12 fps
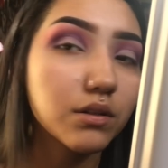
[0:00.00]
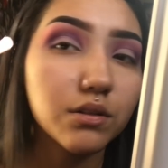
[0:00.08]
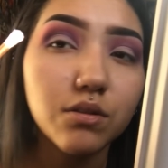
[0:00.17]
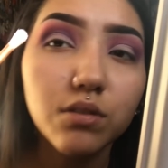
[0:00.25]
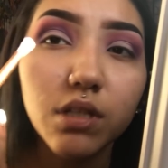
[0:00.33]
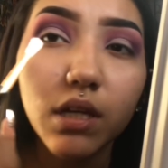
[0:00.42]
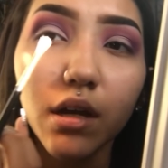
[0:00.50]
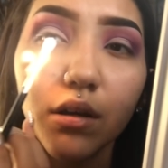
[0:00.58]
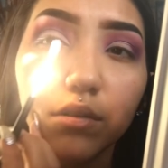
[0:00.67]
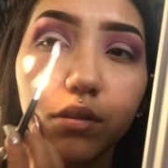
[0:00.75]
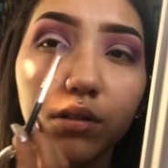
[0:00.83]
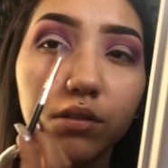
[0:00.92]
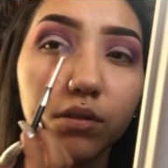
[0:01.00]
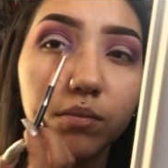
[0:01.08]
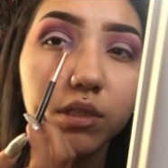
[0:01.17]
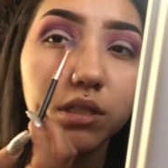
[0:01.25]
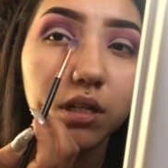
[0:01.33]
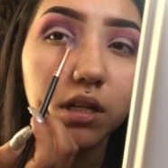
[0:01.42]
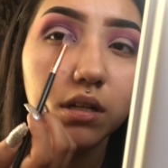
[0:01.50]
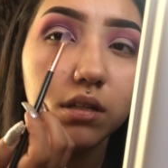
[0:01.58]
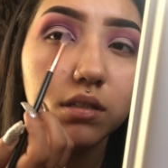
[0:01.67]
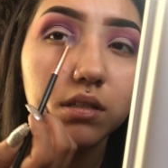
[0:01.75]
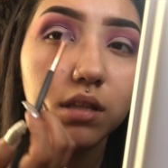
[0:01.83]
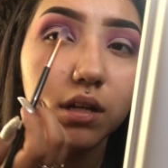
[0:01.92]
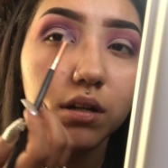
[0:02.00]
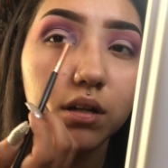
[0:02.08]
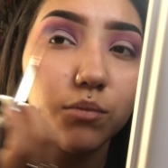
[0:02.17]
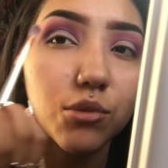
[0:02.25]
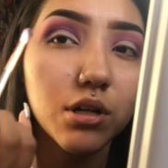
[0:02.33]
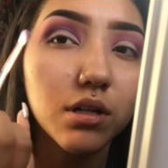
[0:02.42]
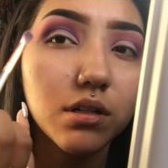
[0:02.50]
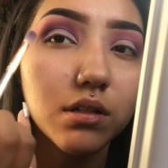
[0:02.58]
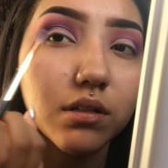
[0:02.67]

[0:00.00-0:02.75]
Do you see how there's no mistakes there anymore?